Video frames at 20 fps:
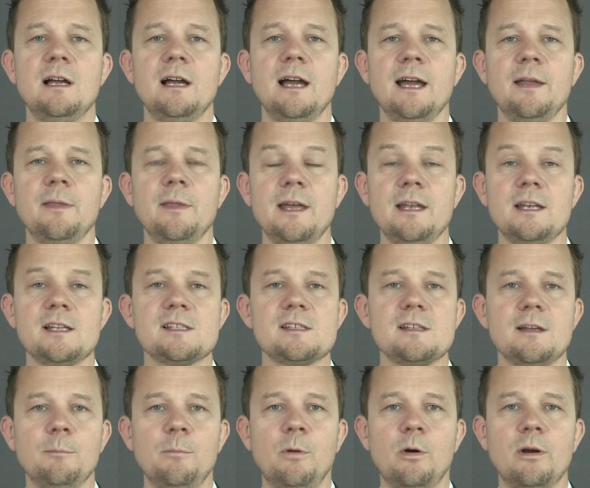and then it's
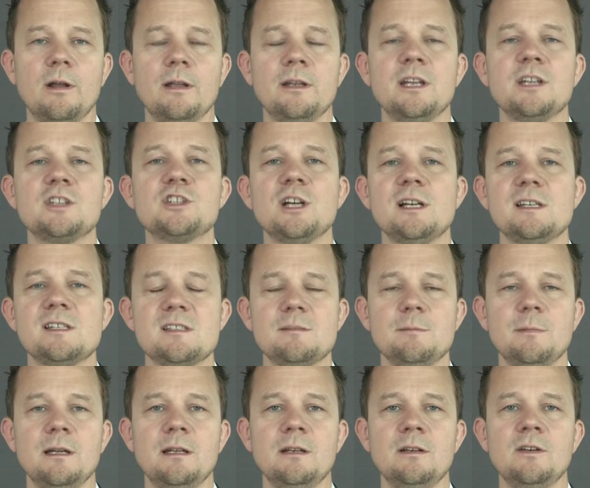more an
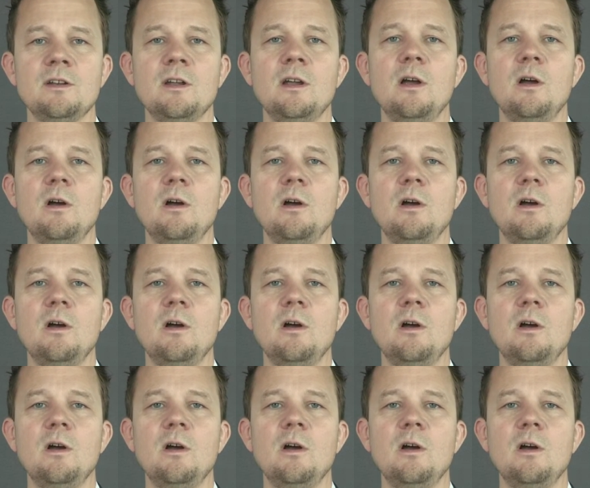adjustment